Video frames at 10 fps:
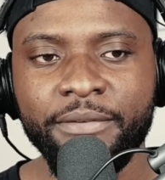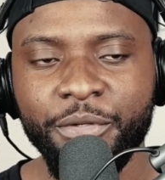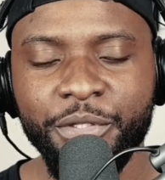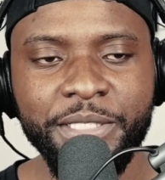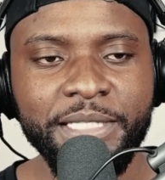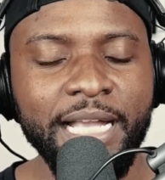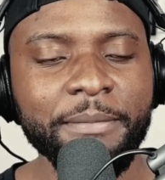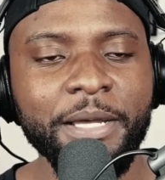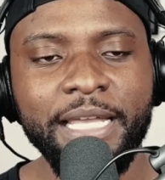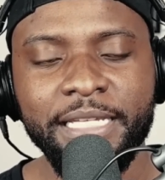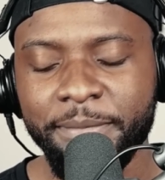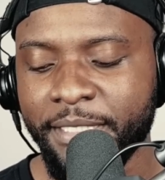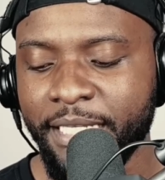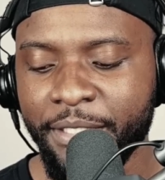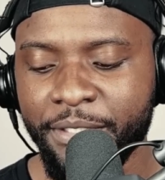Of course, she's talking about
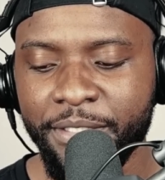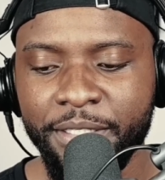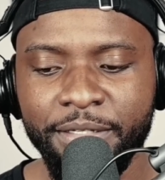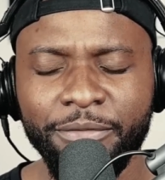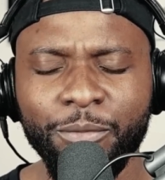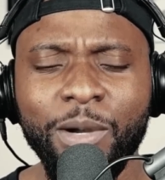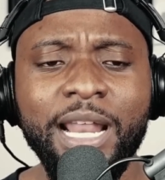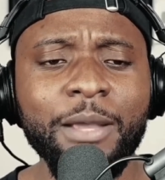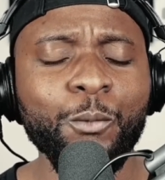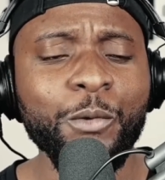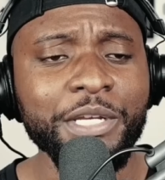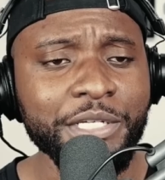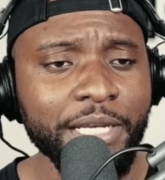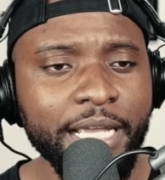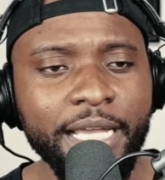expectations of what I
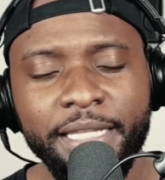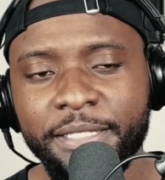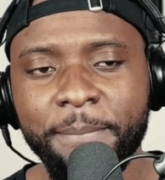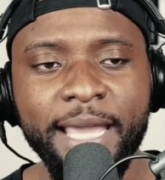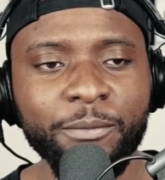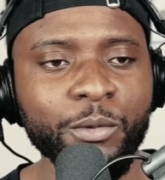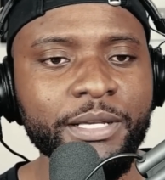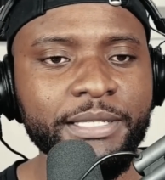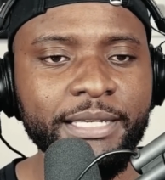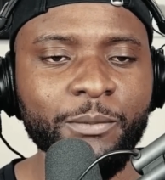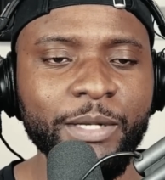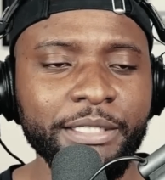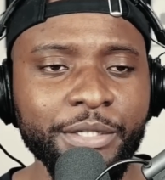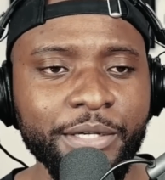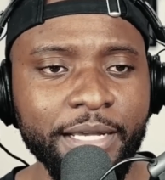wish this man was and what he
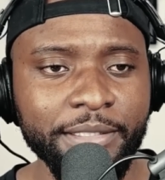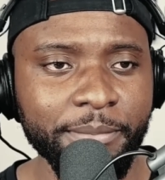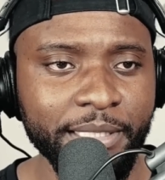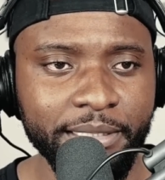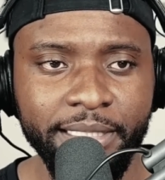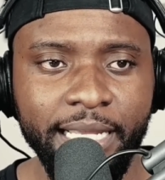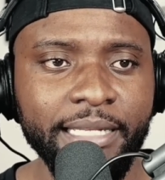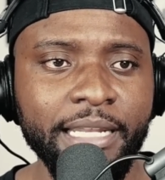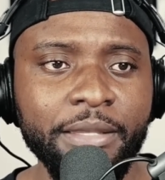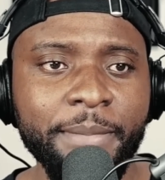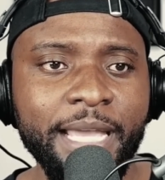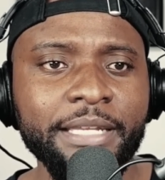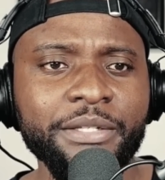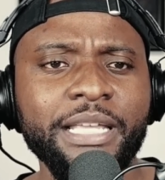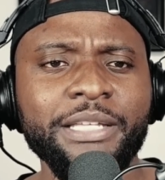turned out to be instead. Another man
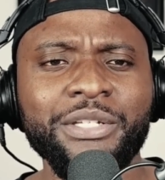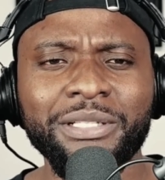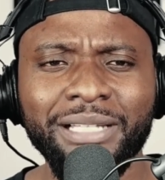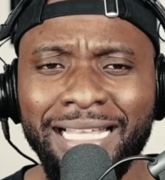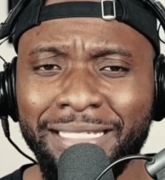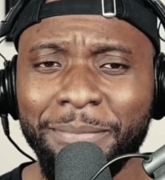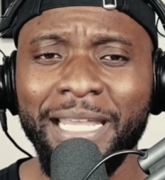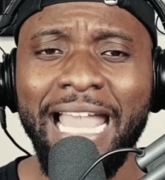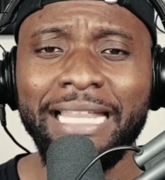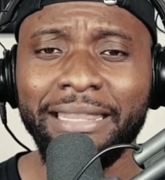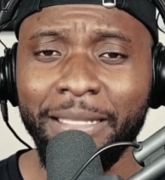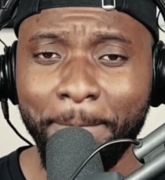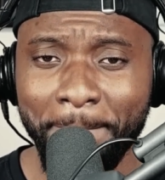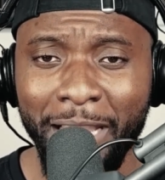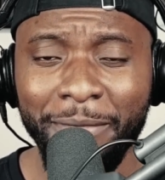here says she lost me at the
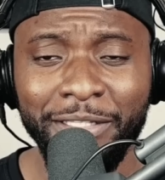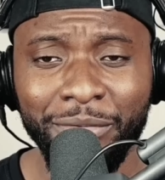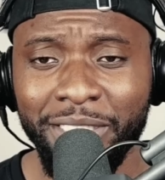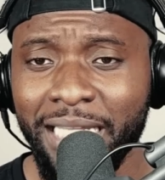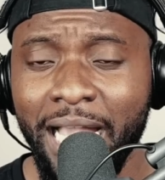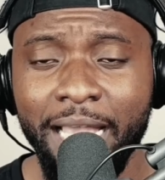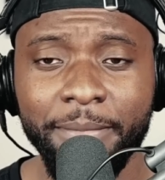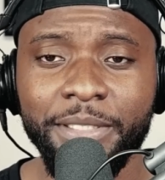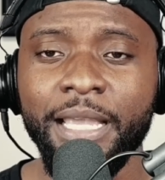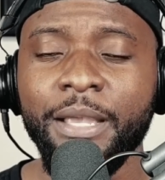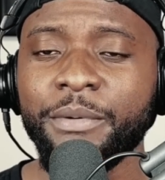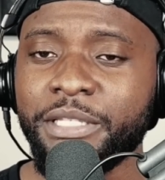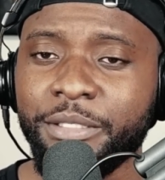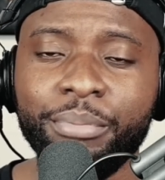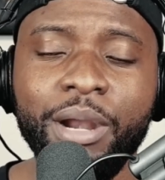married three times. With
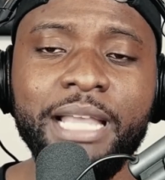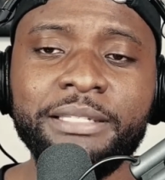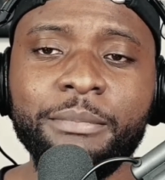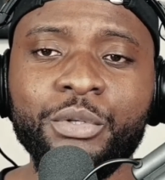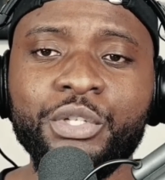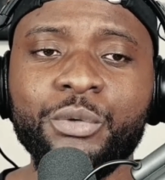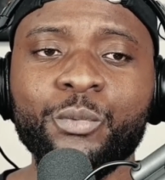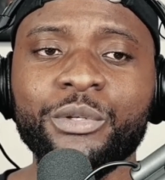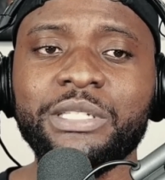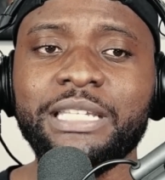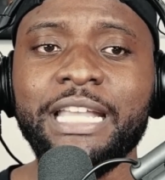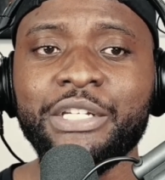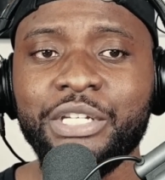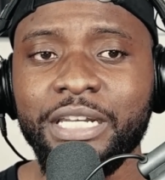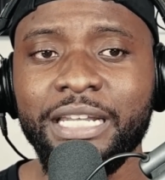the surprised emoji, will say
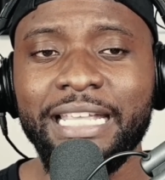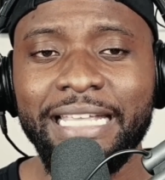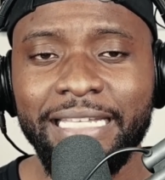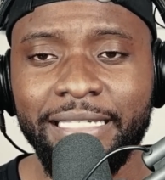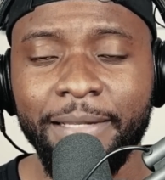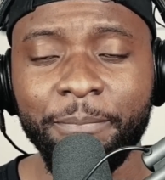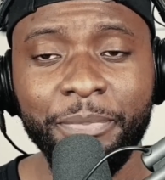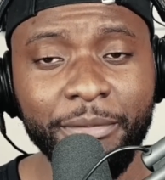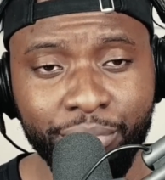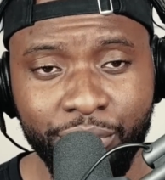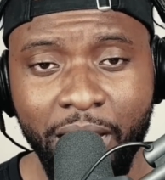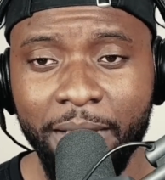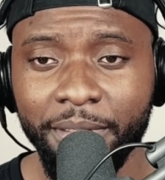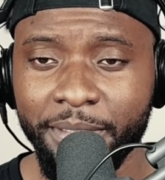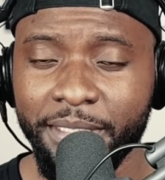she is the
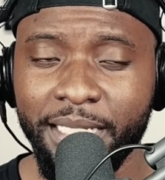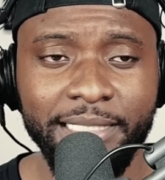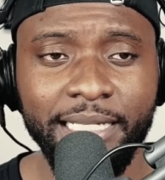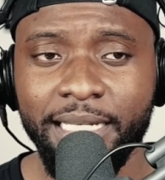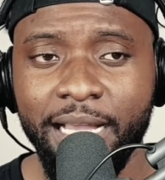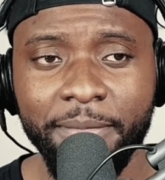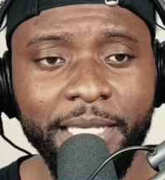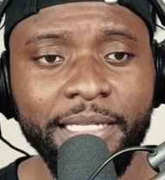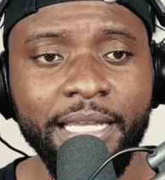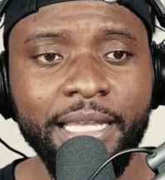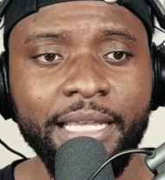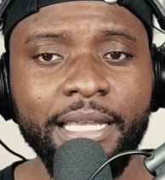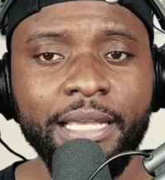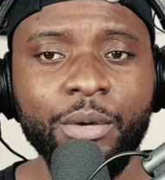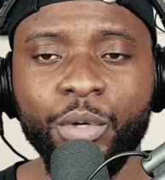problem. This guy's like, nah, man.
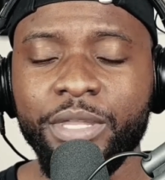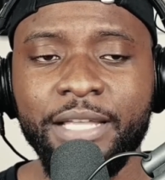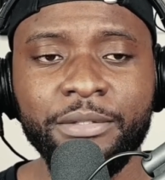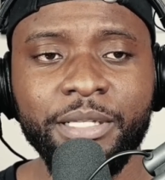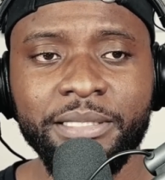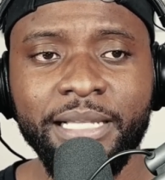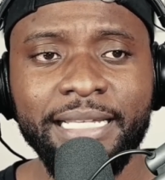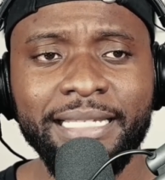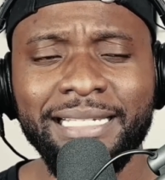1,000 plus likes.